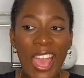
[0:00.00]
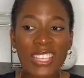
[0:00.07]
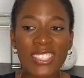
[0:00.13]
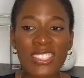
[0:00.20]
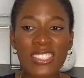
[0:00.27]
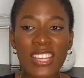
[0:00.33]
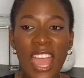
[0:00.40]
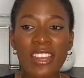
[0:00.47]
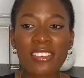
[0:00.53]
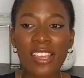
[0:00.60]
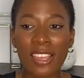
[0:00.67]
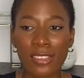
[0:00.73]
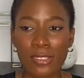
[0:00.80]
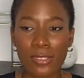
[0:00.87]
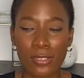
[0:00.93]
I said
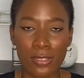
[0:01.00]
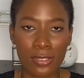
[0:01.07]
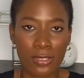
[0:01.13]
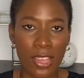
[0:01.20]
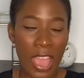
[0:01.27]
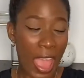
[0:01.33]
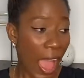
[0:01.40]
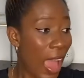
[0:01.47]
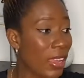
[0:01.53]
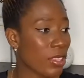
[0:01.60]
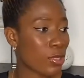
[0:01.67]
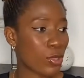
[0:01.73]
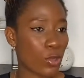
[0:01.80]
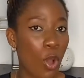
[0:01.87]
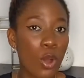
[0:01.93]
it. I
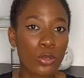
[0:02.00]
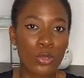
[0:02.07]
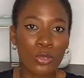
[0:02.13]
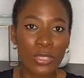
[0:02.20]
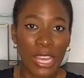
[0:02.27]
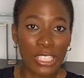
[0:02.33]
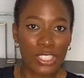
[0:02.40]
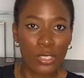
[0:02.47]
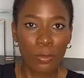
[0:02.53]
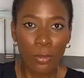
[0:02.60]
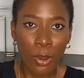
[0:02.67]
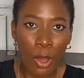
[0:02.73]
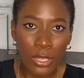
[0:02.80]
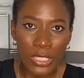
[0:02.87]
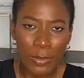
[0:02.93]
told you that she
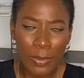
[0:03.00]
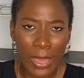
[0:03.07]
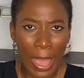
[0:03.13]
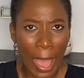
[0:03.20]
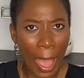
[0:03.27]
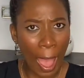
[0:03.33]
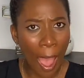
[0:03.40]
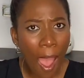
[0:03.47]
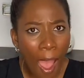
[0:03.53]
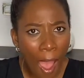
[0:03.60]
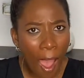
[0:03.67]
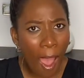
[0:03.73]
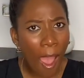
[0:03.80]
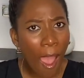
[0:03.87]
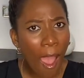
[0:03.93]
blocked me. Huh?
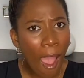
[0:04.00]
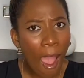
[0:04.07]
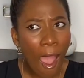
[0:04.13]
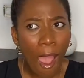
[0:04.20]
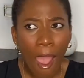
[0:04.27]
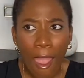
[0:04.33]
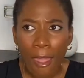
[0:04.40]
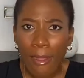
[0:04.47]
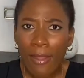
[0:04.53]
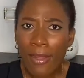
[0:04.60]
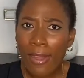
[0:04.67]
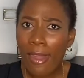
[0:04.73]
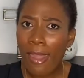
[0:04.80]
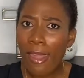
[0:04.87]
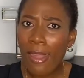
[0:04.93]

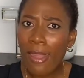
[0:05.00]
Eh?